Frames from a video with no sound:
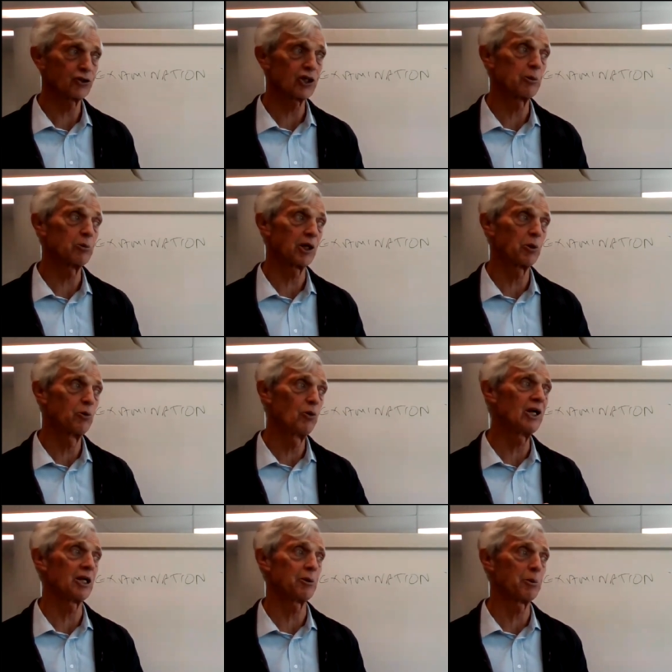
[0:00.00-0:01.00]
in the same way.
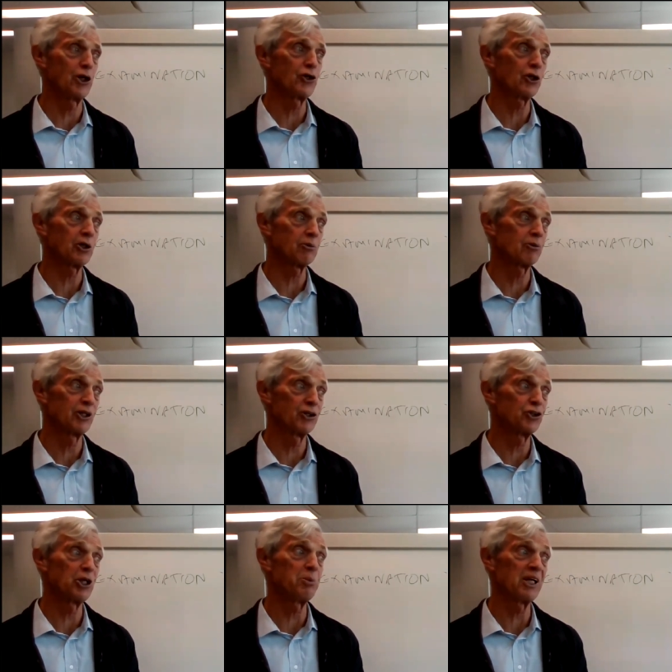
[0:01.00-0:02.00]
We really appreciate it,
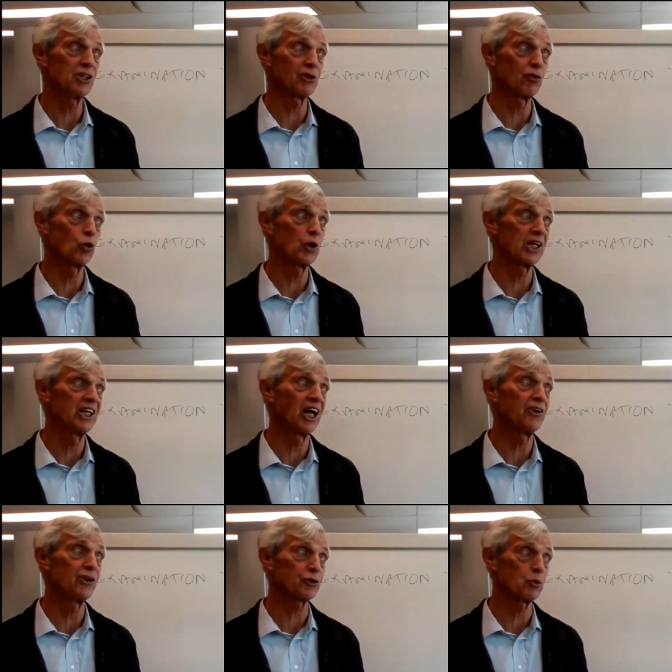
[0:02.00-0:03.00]
and GPs have
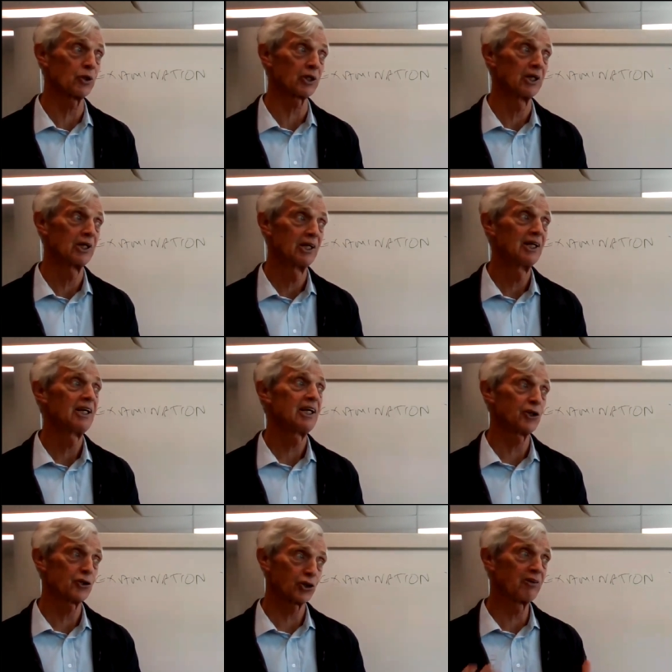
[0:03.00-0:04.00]
already done this work
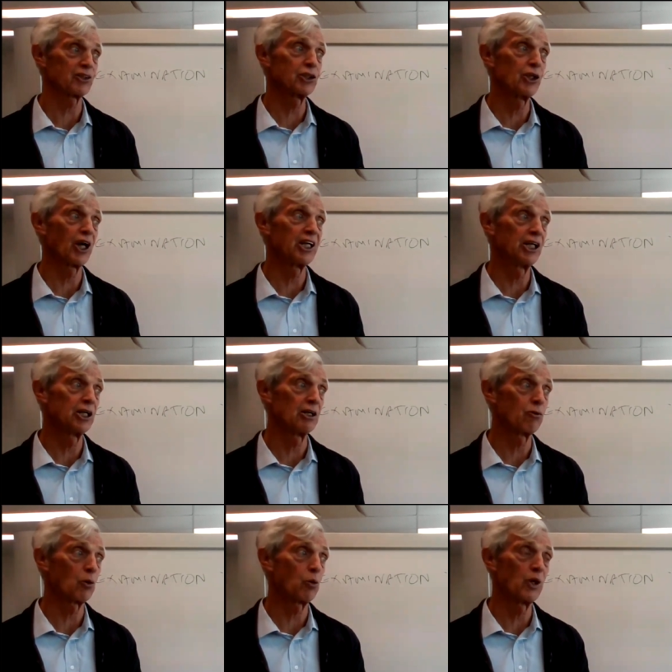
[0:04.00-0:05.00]
to give us an
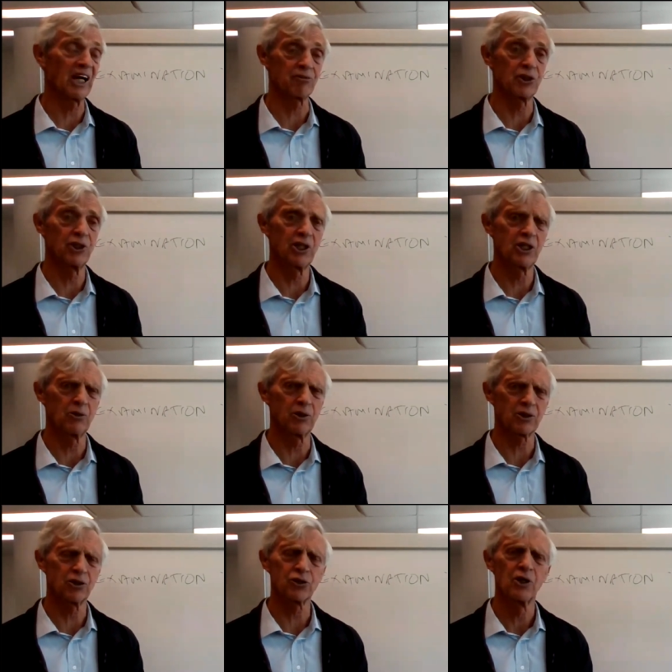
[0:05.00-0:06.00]
idea of what we have to
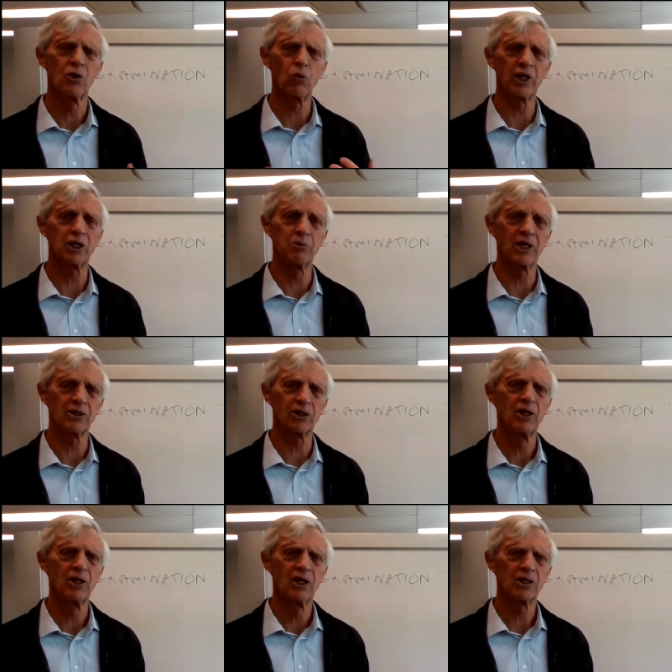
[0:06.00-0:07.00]
deal with, because we can
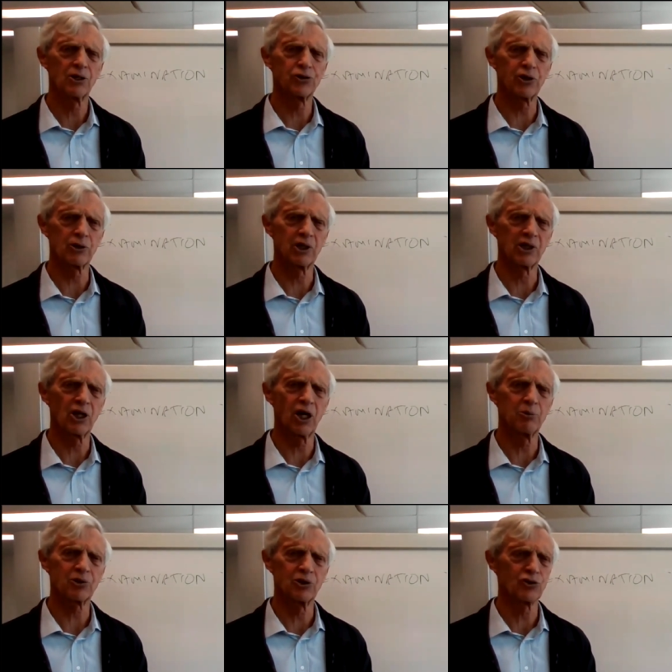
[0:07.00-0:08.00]
make the
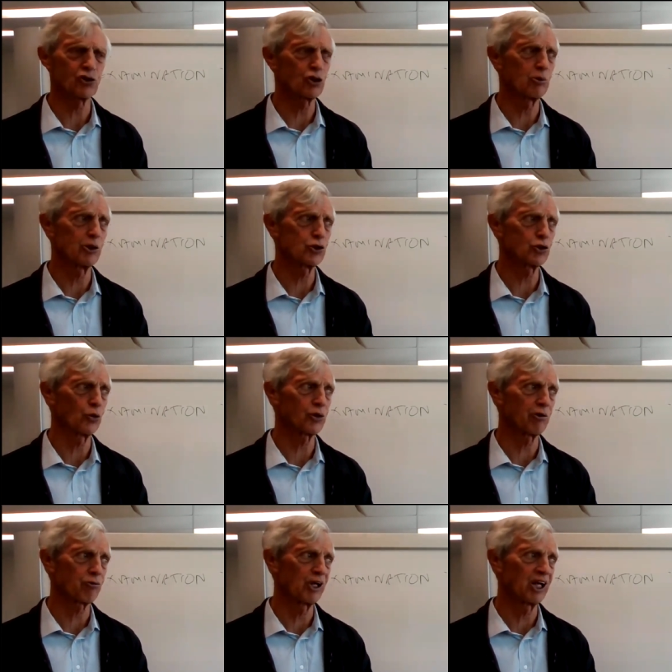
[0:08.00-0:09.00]
consulting times considerably
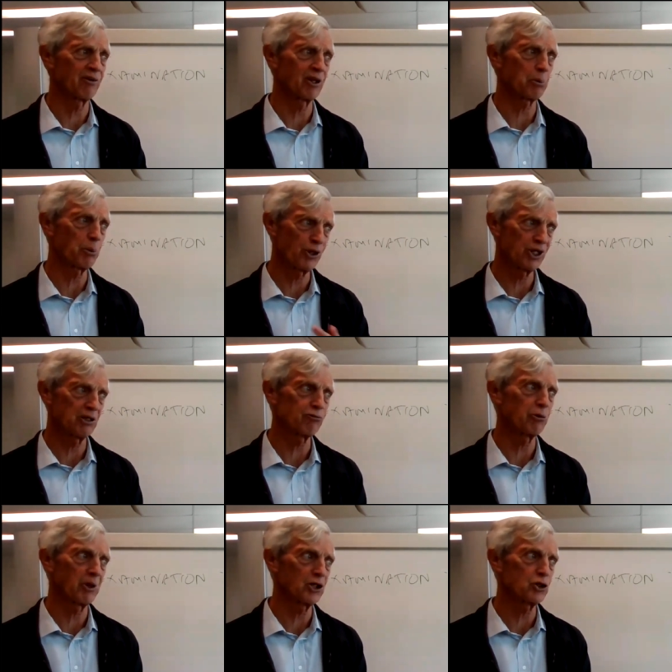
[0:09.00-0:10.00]
shorter if we have that
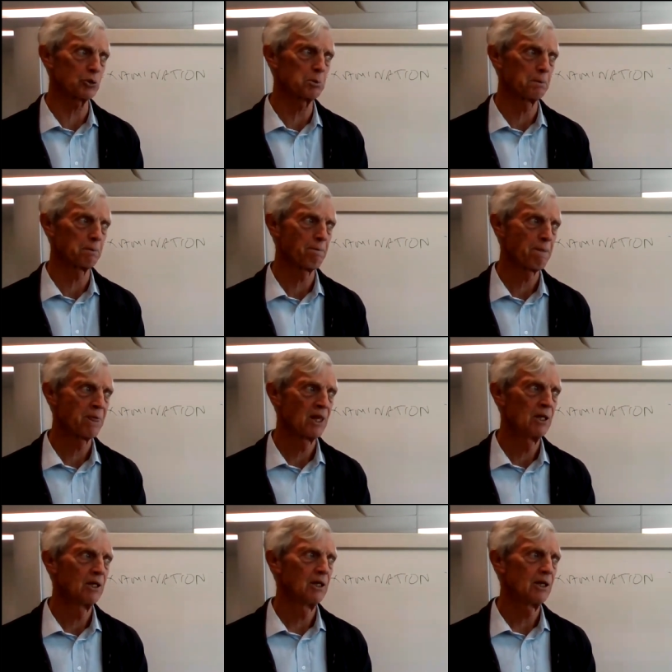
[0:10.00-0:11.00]
pre-information.
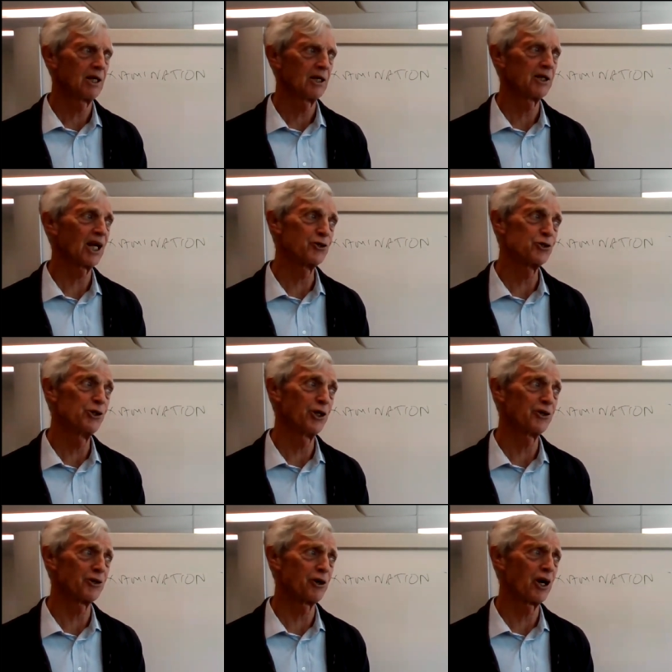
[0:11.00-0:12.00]
And
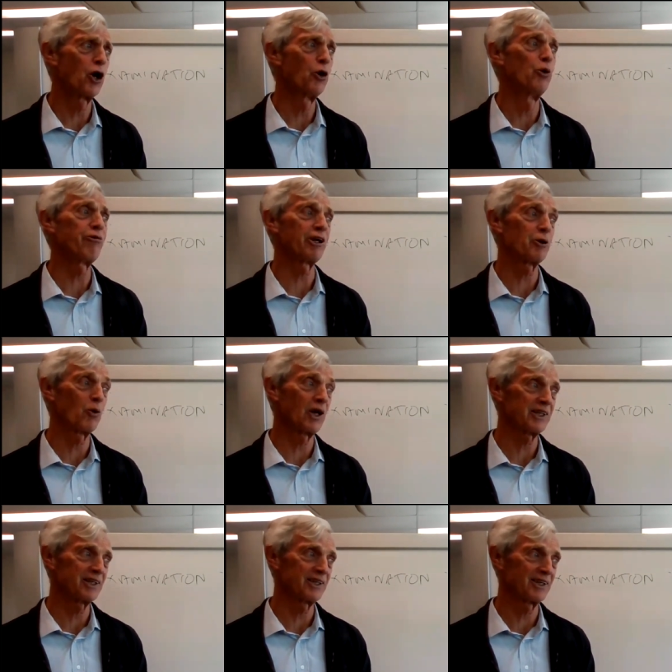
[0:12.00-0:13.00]
as you know, there are
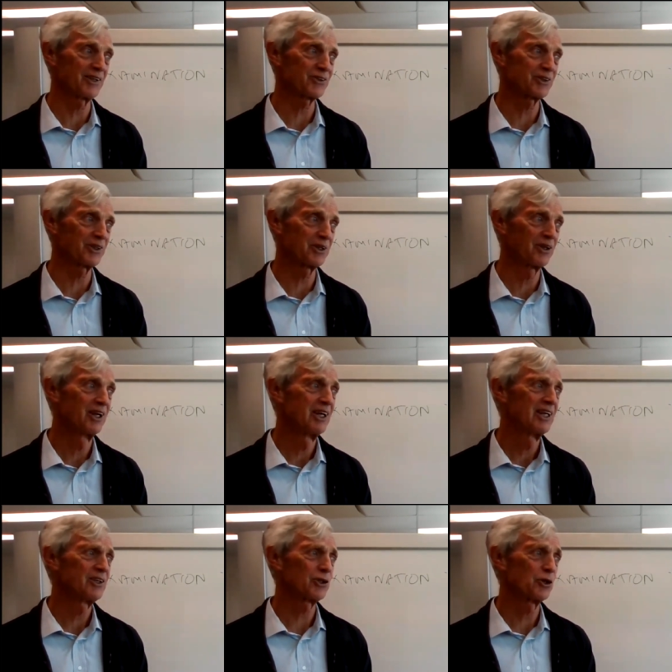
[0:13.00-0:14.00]
horrific waiting lists.
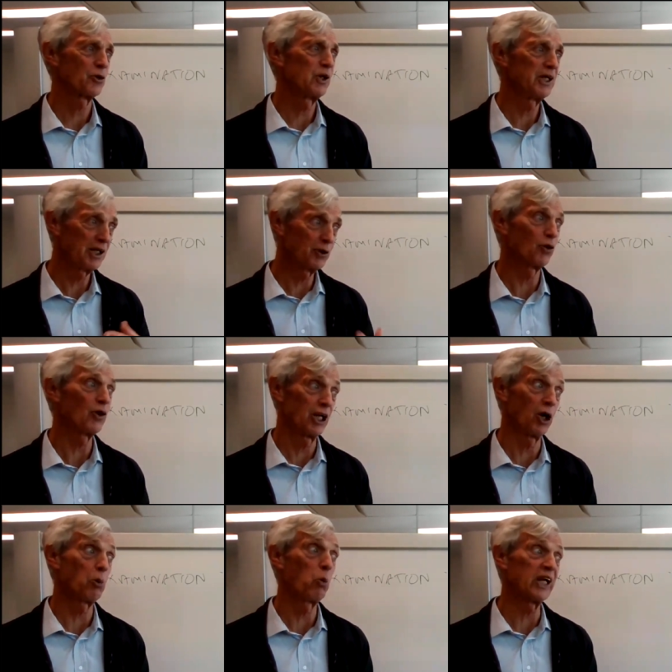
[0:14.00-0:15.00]
So we need
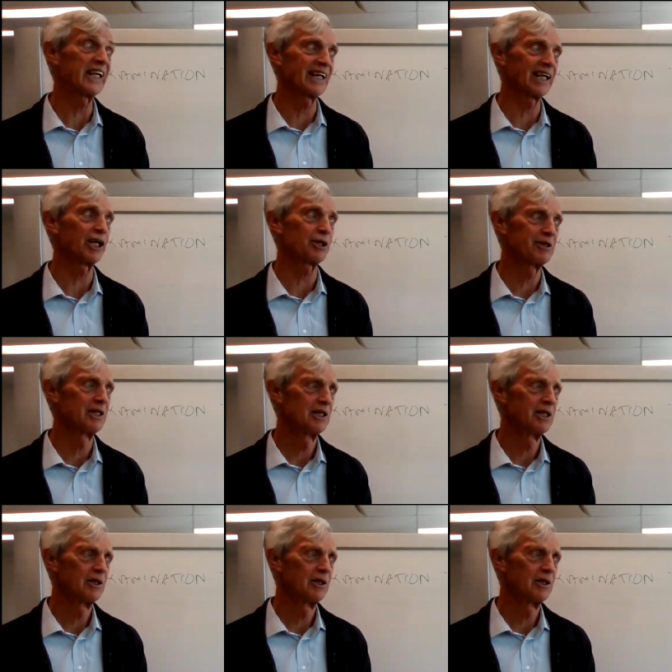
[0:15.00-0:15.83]
all the help we can get.